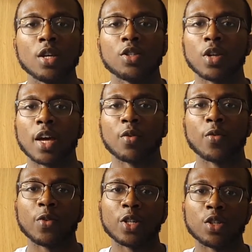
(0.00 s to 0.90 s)
So like
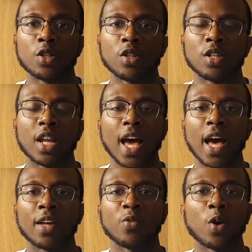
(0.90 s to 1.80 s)
revision
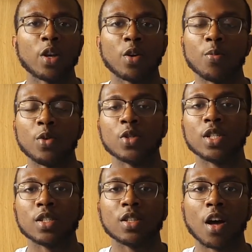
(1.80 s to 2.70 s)
and working on
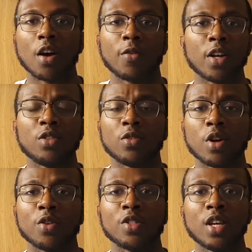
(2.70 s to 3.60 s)
music stuff, I do
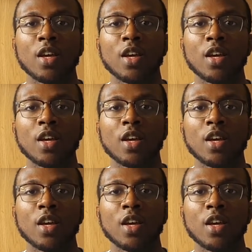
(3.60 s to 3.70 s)
those